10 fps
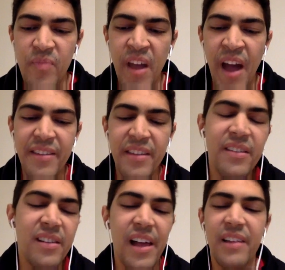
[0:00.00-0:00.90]
I didn't
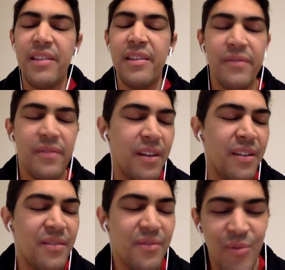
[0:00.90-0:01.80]
like the
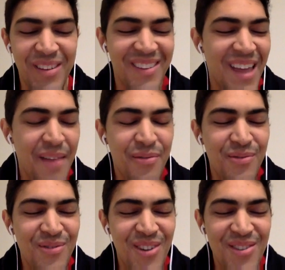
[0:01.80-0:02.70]
what
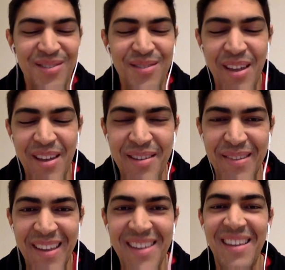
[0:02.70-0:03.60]
everyone uh,
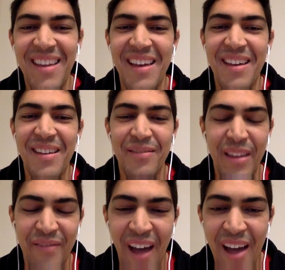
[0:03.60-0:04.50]
say uh, the
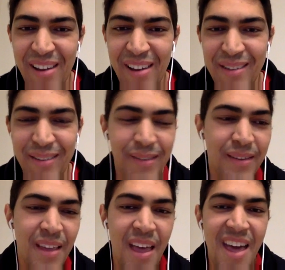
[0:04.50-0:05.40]
violence
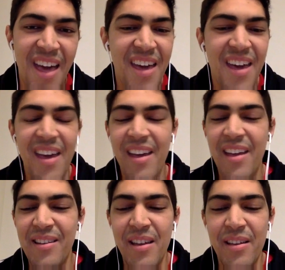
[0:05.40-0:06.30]

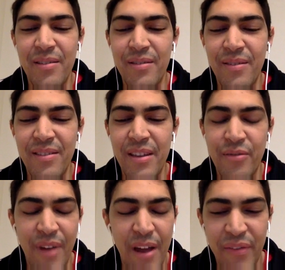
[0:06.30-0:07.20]
and the
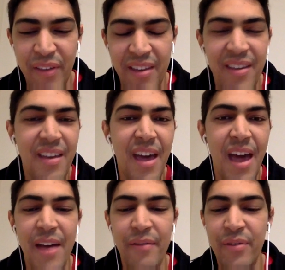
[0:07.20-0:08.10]
traffic
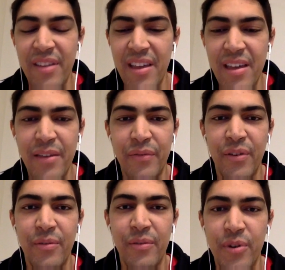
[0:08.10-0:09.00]
every day
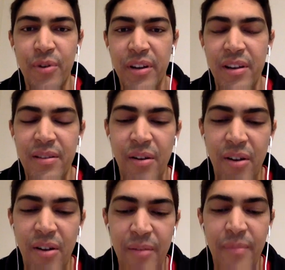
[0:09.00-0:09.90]
for work and
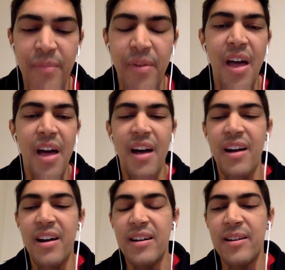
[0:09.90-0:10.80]
home.
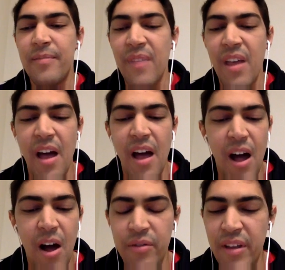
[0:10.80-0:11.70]
Um,
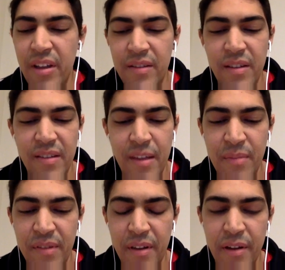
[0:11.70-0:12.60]
all days the same
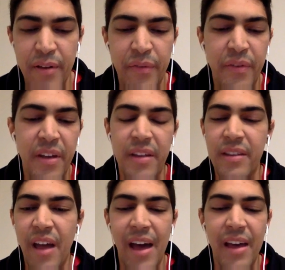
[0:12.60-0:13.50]
stuff, and
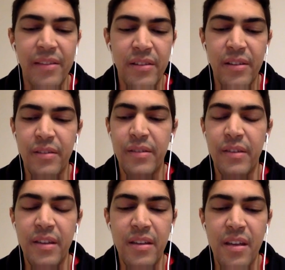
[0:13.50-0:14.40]
I didn't
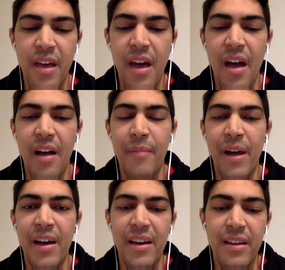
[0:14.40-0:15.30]
see
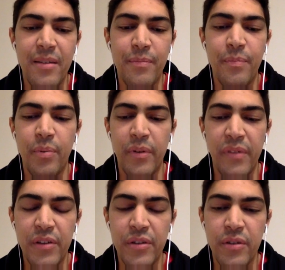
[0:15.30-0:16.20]
my
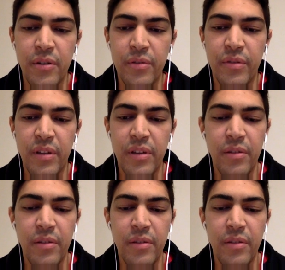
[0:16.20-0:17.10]
professional
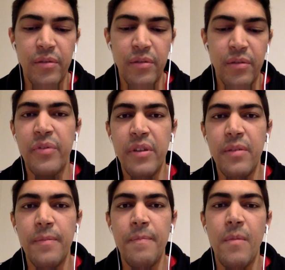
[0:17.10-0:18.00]
skills improving.